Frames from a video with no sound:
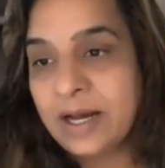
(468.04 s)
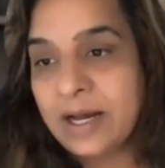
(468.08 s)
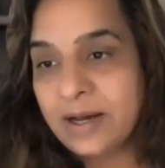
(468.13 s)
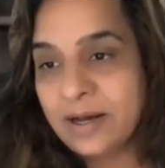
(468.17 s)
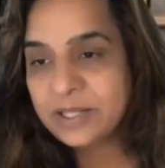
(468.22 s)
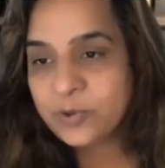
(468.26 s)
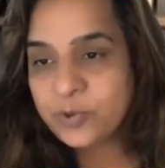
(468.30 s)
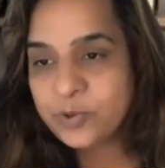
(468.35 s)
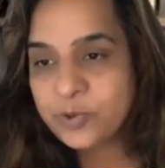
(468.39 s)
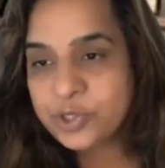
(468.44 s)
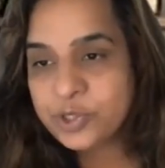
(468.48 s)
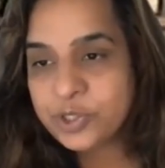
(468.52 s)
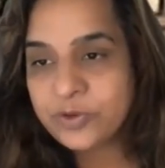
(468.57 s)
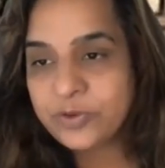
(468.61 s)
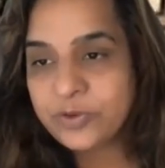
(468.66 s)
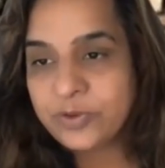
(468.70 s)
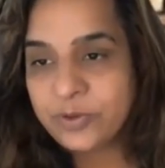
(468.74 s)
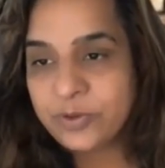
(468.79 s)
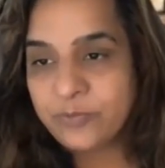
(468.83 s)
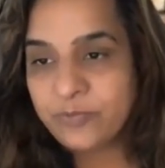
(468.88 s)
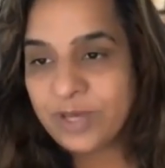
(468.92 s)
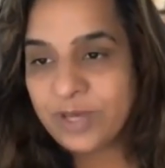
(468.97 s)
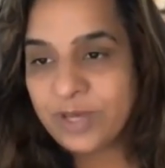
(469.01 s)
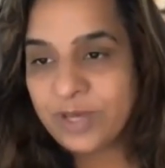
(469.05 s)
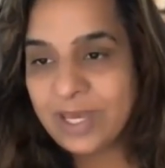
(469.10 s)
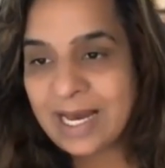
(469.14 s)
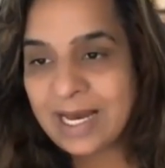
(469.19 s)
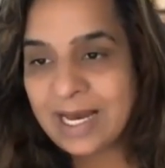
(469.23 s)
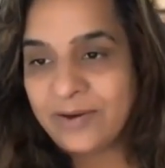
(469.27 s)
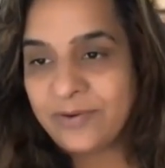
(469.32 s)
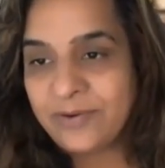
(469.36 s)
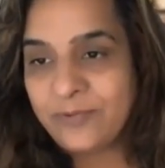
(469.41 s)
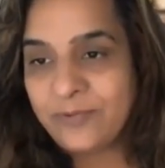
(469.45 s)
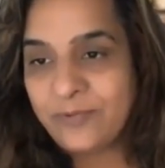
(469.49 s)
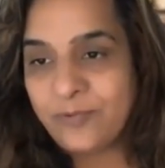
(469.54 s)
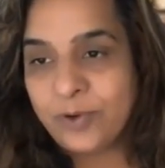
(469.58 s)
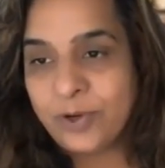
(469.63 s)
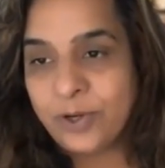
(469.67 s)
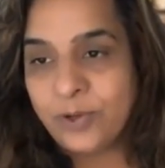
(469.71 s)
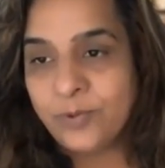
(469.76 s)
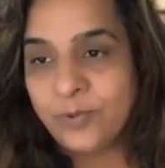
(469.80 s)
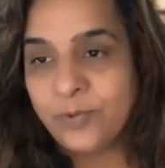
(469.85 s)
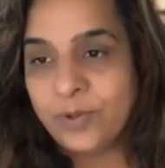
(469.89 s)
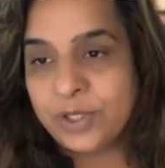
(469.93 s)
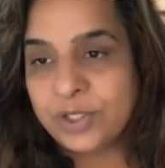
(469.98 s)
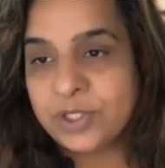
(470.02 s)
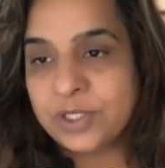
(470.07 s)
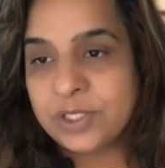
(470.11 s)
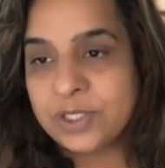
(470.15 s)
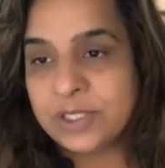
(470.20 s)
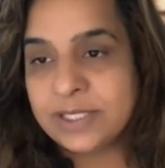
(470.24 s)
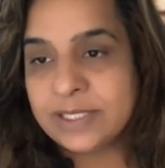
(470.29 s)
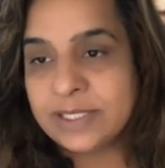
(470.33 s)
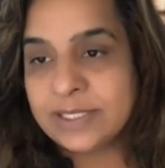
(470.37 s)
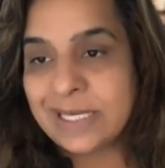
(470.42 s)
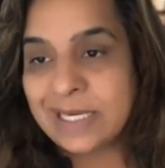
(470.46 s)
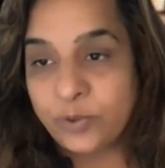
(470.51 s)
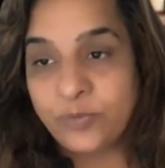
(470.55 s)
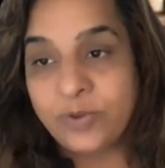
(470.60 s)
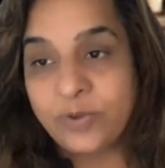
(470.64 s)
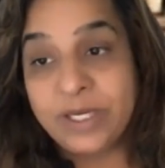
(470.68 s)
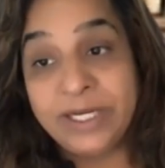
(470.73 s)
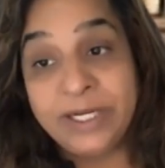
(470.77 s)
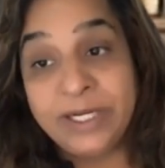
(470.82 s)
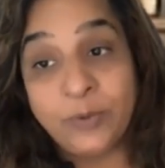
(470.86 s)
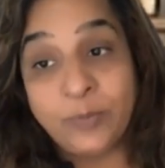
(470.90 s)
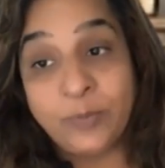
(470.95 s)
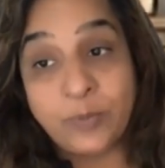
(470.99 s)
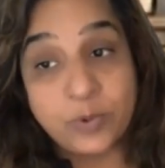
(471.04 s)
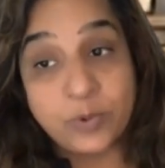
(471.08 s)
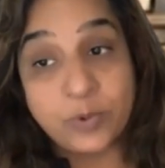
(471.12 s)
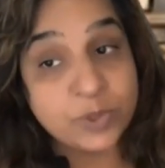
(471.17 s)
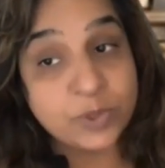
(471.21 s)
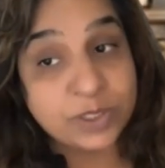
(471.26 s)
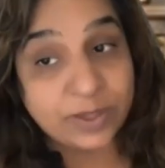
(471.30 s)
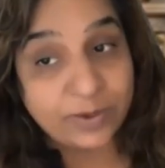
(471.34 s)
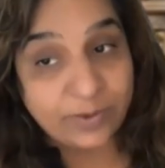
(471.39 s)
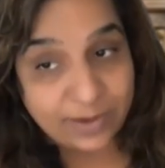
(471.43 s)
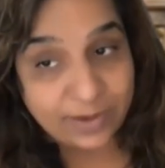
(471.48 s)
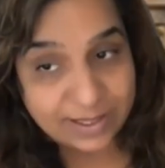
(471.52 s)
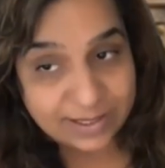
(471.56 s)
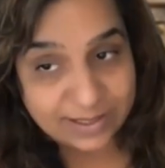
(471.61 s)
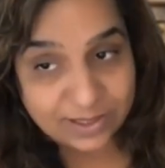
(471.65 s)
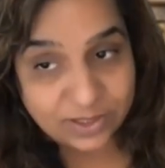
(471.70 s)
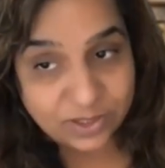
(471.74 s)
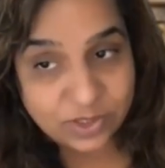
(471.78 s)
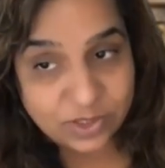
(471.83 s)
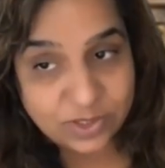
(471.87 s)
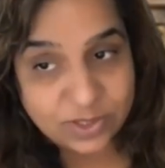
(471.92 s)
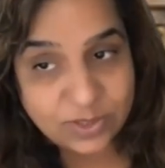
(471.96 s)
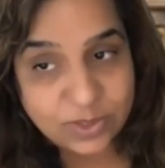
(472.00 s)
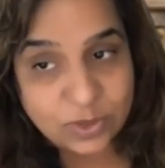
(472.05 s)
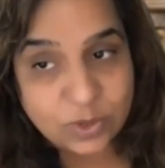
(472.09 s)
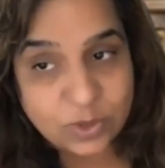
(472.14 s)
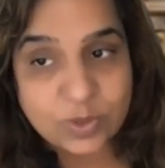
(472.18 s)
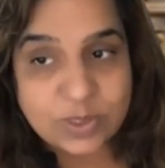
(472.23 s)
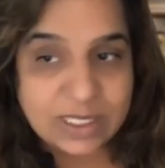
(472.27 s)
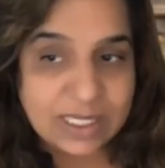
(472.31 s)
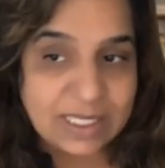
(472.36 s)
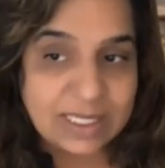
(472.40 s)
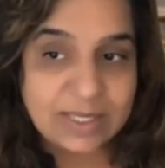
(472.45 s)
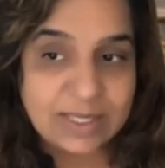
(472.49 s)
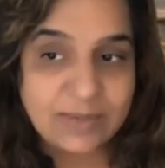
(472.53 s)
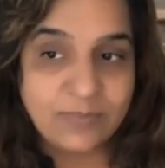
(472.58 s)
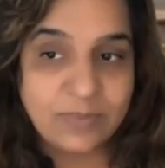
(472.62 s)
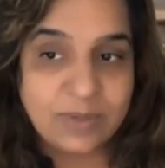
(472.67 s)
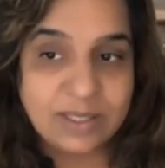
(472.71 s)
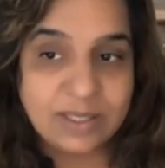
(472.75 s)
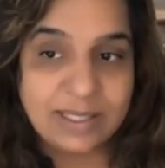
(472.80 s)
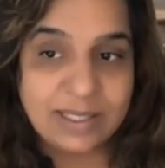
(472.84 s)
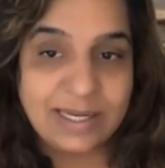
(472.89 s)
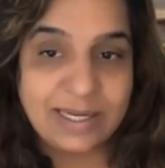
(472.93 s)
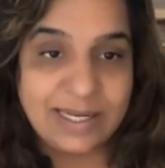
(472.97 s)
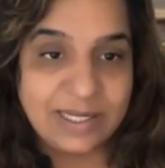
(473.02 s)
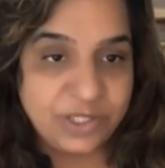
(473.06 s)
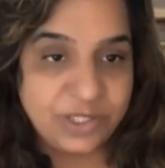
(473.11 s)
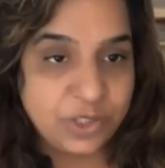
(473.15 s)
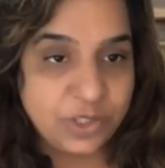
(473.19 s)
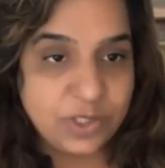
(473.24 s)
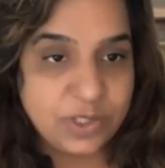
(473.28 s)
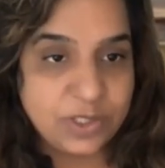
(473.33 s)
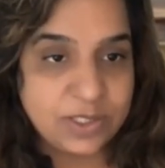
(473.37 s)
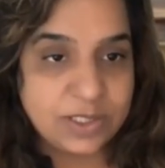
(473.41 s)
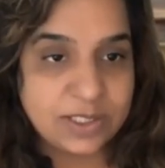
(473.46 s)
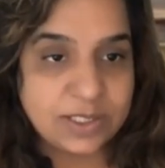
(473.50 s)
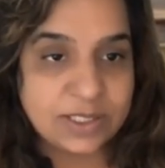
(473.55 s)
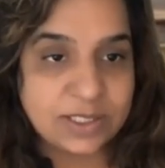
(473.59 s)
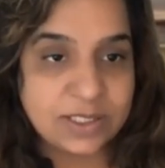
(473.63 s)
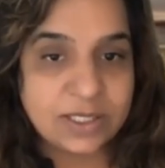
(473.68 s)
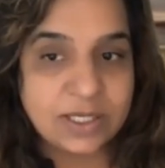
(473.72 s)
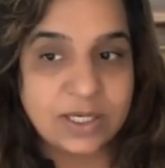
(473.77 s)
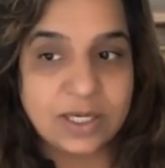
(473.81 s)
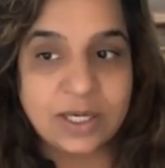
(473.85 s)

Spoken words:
another question we have for you, Rachit, is do we need to post the transactions to see them in the ledgers?